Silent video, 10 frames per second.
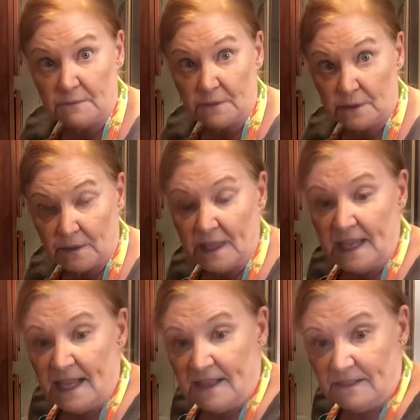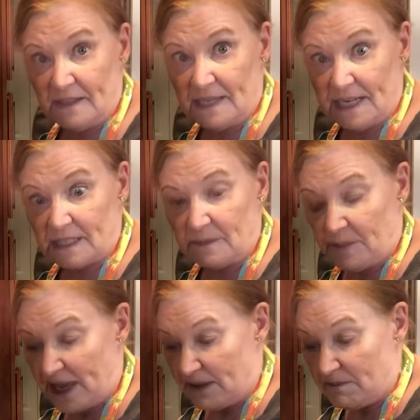for the next
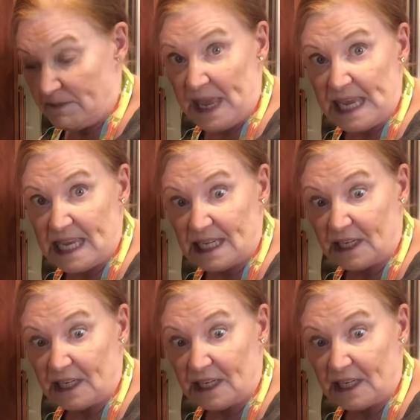ba baking.